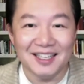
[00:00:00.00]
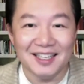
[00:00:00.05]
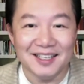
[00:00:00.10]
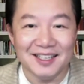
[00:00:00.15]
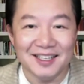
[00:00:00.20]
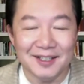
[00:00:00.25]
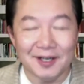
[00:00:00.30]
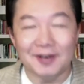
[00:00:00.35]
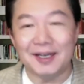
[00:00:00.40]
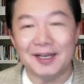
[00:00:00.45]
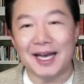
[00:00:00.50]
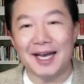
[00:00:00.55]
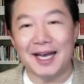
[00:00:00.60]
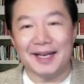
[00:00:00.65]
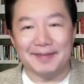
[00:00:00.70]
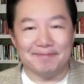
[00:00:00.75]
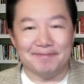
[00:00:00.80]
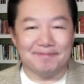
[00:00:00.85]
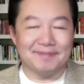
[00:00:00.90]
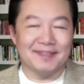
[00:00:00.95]
Okay,
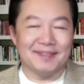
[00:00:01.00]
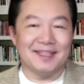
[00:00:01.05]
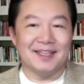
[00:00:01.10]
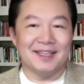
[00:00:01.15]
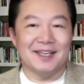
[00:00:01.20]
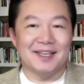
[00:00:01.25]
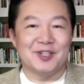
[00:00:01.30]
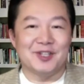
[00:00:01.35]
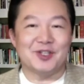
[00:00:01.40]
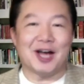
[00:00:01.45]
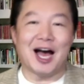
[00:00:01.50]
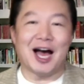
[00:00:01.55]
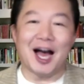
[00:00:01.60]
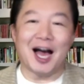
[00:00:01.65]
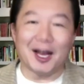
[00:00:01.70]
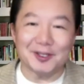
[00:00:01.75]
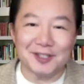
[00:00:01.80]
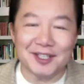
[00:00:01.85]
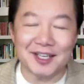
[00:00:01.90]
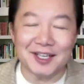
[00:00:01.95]
so how
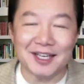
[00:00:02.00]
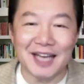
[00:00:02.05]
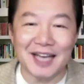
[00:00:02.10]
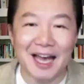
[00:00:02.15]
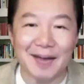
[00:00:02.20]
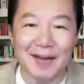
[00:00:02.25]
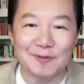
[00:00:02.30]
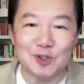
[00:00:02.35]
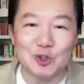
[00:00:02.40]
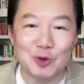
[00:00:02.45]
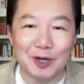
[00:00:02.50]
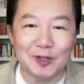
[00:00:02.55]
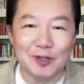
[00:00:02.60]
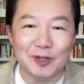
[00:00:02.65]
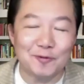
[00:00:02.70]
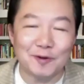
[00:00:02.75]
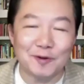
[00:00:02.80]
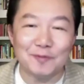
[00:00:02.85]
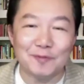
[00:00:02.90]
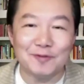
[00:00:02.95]
are you gonna have
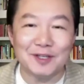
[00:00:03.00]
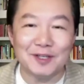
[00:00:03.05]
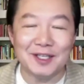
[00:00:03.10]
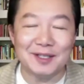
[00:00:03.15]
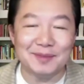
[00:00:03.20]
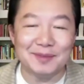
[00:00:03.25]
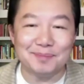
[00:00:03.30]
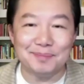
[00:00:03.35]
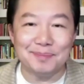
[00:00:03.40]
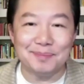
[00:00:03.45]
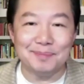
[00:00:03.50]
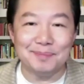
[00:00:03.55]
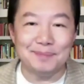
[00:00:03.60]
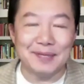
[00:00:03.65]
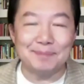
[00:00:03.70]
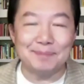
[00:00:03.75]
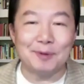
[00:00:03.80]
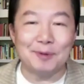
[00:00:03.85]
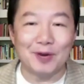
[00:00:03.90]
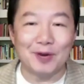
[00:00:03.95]
250
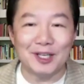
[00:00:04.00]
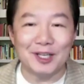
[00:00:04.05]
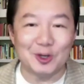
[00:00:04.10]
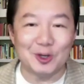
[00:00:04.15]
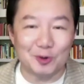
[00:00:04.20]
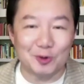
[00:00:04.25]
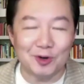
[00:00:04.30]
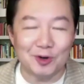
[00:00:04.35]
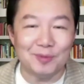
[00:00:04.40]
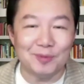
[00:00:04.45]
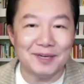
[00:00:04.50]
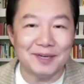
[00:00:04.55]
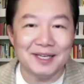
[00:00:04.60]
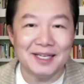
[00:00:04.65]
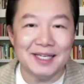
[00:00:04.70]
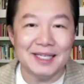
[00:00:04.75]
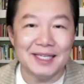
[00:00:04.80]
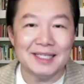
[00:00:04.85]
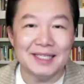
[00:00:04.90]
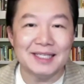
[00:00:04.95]
people in your group
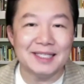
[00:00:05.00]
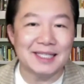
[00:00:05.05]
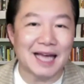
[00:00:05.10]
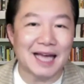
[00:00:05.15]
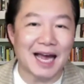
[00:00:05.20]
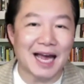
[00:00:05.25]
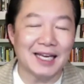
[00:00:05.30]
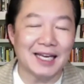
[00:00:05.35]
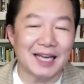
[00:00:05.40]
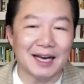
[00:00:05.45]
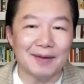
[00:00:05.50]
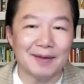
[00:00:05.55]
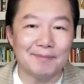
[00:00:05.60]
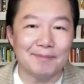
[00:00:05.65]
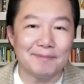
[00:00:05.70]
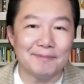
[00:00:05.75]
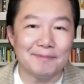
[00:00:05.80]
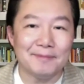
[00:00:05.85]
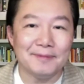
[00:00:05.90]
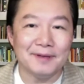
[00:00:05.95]
sign up,
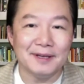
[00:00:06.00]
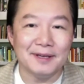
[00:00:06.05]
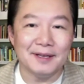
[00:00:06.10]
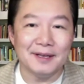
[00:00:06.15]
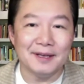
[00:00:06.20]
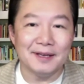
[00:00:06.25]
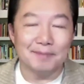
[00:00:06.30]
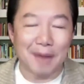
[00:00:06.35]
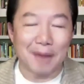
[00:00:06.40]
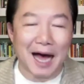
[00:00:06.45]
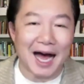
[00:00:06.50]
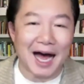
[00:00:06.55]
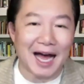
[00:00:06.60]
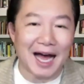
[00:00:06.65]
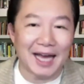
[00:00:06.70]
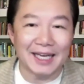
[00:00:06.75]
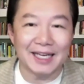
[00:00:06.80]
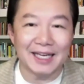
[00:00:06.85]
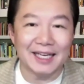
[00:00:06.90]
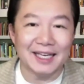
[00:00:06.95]

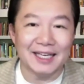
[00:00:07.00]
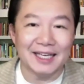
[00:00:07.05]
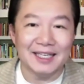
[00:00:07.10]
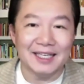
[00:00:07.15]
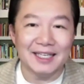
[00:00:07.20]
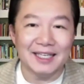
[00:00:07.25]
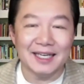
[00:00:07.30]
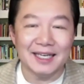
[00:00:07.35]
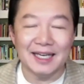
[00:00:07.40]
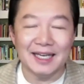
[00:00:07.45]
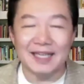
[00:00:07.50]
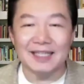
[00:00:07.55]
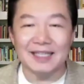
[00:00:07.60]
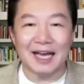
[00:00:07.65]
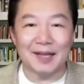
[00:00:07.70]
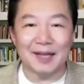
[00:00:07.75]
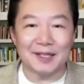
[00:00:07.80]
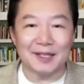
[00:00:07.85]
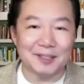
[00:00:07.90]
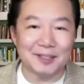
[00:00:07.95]
buy
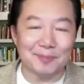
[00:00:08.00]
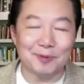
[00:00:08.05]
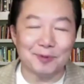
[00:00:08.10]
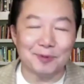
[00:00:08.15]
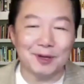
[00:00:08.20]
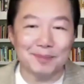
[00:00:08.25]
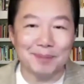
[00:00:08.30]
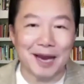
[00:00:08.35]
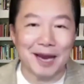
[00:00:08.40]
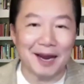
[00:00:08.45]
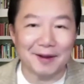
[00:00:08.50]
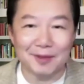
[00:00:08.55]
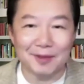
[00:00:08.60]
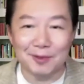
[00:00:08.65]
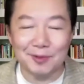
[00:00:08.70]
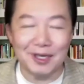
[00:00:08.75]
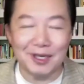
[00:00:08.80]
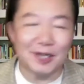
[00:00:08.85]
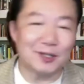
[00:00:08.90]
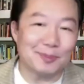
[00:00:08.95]
that Supreme Pack,
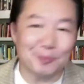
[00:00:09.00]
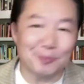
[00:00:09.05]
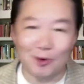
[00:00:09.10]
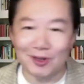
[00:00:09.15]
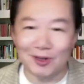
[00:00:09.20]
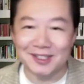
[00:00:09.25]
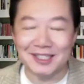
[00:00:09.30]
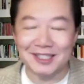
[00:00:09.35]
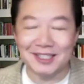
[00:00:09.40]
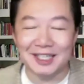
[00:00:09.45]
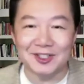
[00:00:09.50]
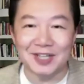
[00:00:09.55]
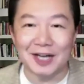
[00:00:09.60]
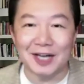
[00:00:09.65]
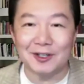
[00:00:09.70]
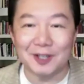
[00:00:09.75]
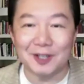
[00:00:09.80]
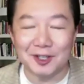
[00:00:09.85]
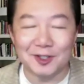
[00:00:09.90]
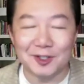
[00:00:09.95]
300 points each? How are you
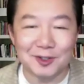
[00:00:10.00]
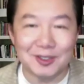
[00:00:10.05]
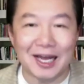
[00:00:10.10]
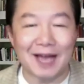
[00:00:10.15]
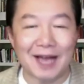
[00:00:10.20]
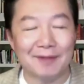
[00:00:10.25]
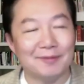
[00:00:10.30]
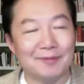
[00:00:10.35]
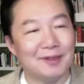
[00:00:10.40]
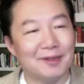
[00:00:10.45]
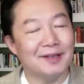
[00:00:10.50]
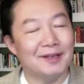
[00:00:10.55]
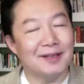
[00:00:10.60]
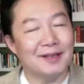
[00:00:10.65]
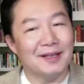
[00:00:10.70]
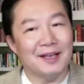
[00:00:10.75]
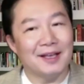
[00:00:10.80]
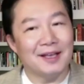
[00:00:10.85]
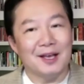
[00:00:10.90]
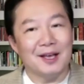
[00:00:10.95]
gonna do that?
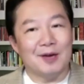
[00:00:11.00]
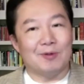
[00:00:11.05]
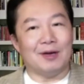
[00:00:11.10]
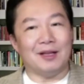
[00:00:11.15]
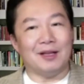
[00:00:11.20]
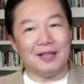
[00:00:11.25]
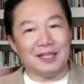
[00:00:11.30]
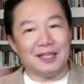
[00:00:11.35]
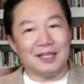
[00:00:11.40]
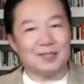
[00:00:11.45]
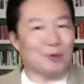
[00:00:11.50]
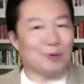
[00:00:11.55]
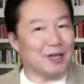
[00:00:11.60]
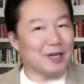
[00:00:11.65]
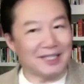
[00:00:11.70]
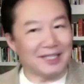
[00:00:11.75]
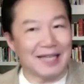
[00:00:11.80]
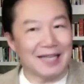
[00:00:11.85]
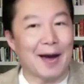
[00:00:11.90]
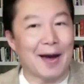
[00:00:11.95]
Well, let's break
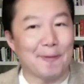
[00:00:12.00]
it down.